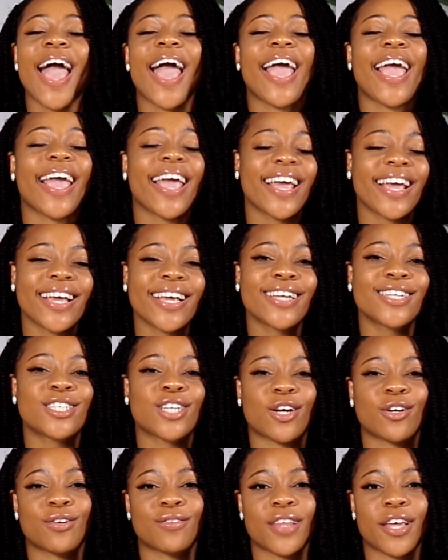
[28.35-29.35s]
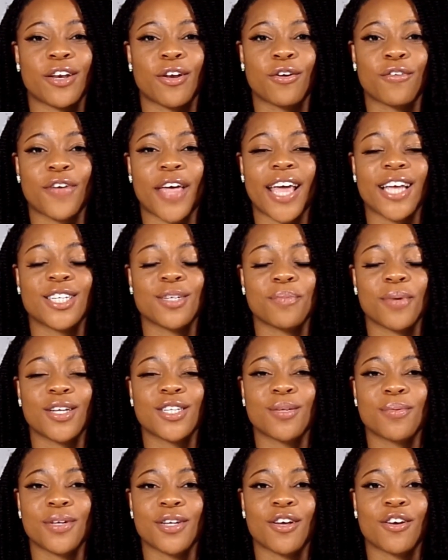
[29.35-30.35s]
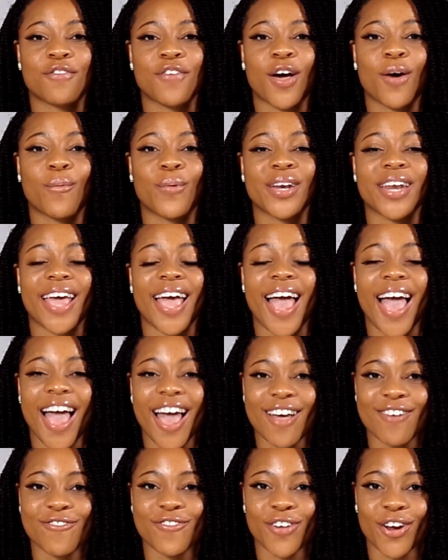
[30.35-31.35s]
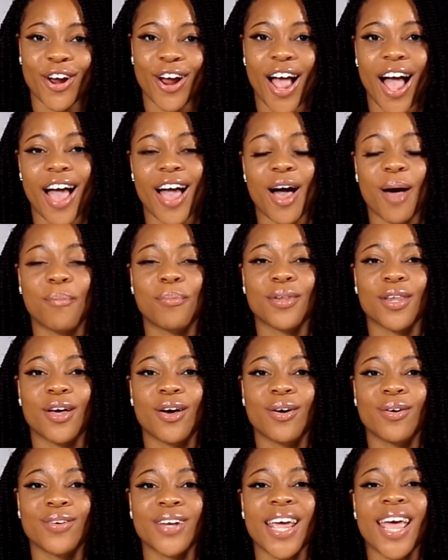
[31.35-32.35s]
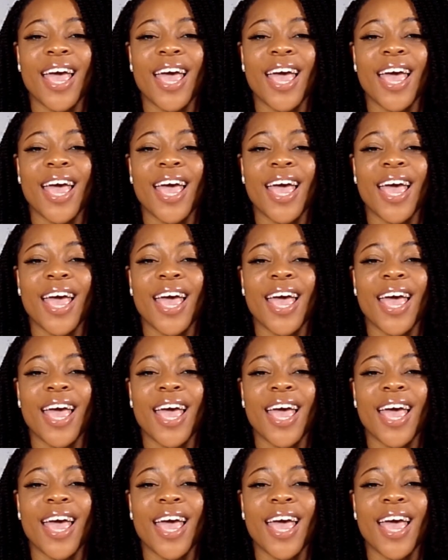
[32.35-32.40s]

and turn on that notification bell to be notified whenever I upload.